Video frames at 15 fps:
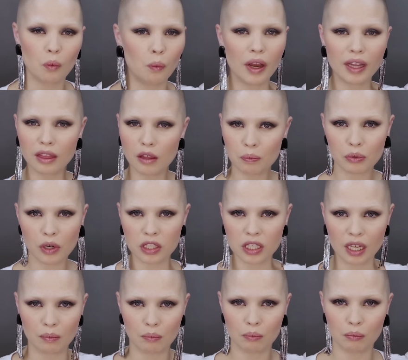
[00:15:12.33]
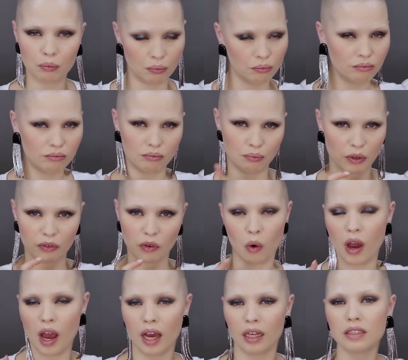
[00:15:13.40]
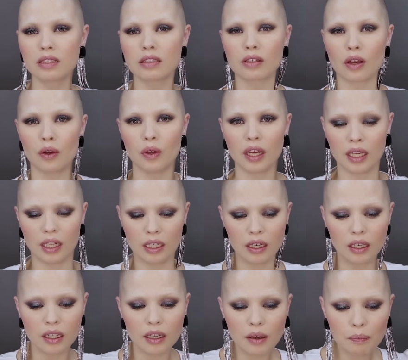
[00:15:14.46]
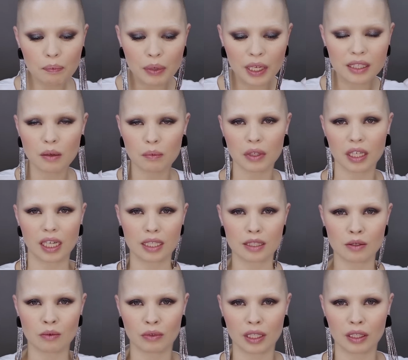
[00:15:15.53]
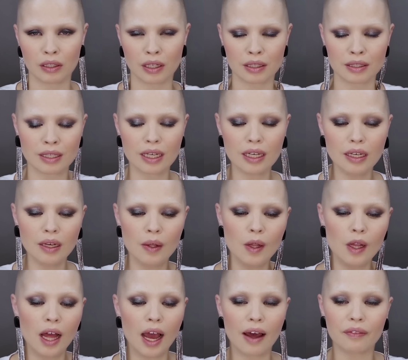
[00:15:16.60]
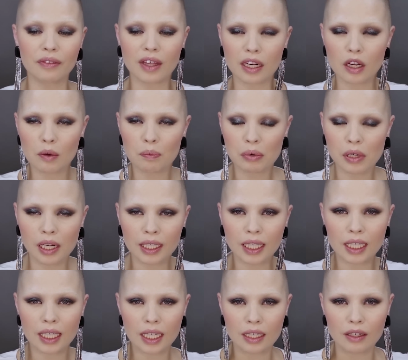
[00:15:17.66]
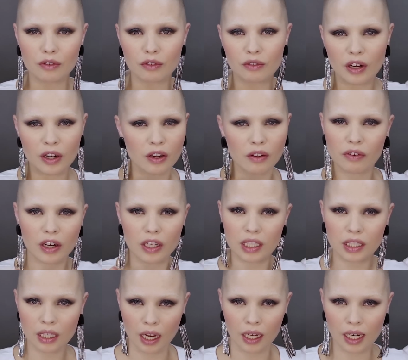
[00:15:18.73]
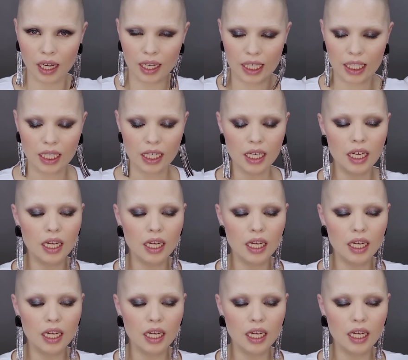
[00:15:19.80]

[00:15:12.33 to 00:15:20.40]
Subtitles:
Wet the brush in beforehand so it picks up the glitter really nicely, and then apply it in a very, very tight line.